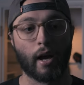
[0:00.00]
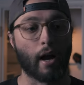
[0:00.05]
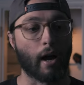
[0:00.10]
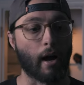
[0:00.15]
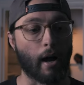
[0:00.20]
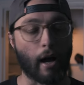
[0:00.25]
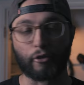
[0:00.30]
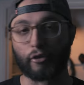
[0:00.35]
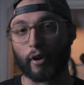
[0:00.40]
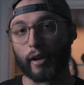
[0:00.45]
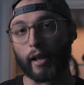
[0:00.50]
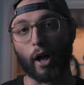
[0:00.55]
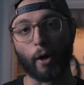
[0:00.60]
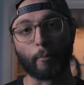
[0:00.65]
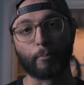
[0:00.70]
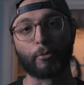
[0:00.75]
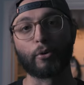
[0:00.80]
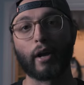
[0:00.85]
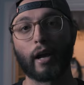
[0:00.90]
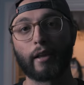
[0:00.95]
I try to
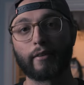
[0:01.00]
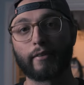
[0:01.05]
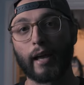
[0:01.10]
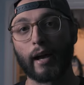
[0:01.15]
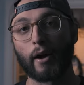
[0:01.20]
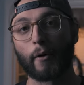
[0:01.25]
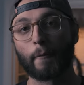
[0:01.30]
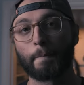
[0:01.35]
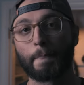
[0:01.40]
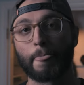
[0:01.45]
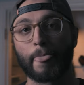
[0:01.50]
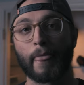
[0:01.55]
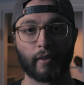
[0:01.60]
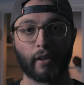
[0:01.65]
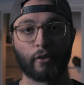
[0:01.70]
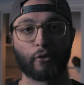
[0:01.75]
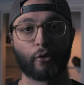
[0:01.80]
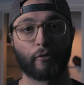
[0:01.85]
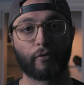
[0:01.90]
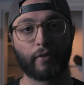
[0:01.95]
help you guys out.
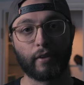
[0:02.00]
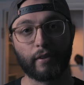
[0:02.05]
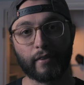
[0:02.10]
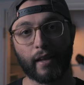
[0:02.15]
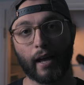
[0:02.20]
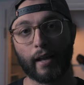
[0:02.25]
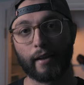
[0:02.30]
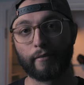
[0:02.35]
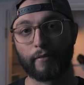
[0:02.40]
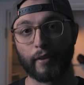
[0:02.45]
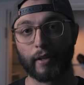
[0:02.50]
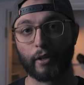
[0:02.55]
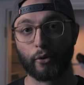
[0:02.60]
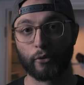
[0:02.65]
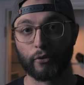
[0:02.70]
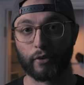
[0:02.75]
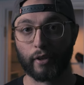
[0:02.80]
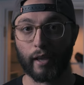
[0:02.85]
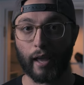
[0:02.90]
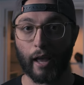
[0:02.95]
So if these kind of
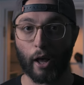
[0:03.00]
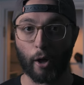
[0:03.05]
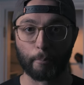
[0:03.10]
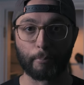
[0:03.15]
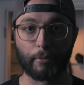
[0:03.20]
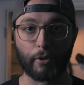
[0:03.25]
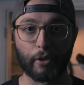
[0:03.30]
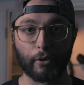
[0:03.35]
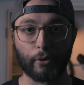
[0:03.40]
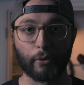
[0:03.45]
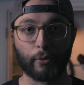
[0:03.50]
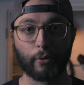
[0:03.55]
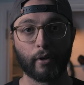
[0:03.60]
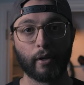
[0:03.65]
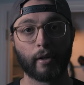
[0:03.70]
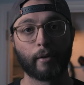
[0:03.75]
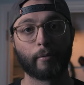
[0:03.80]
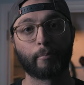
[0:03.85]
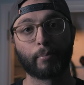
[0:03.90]
videos help you,